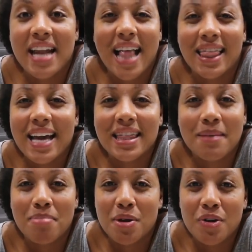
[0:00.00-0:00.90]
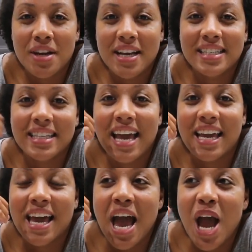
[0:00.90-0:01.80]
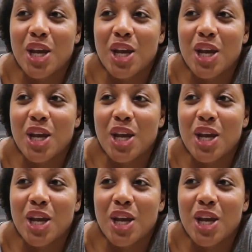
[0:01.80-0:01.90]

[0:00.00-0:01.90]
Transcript: I like the bitterness. Like,